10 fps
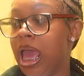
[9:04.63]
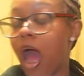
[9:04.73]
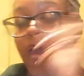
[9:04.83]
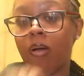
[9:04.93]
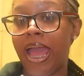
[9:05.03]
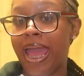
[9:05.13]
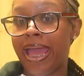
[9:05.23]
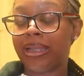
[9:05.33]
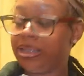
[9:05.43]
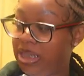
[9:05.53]
Oh,
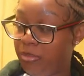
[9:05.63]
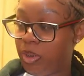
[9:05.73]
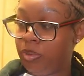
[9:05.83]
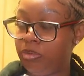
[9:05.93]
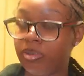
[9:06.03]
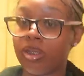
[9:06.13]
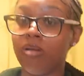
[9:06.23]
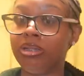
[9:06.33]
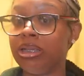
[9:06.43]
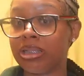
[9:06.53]
hat, Temu. So,
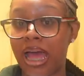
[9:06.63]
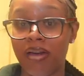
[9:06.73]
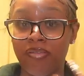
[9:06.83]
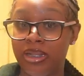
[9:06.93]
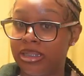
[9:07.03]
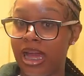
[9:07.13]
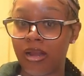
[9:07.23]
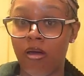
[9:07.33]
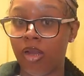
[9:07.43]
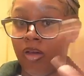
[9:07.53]
this outfit is kind
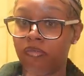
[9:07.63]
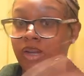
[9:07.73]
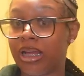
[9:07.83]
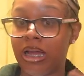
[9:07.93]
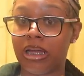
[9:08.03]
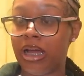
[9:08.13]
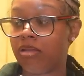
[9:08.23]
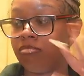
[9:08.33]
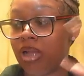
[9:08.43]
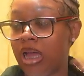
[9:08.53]
of all over. Like, I
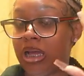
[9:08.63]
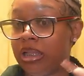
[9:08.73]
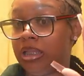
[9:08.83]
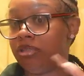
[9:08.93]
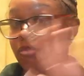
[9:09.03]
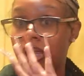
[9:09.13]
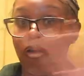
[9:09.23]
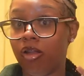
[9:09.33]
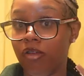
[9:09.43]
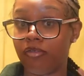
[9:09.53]
got this from, like,
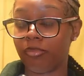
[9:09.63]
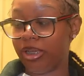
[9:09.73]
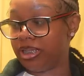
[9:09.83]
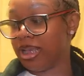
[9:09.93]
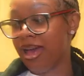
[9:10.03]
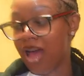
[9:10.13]
all over the place.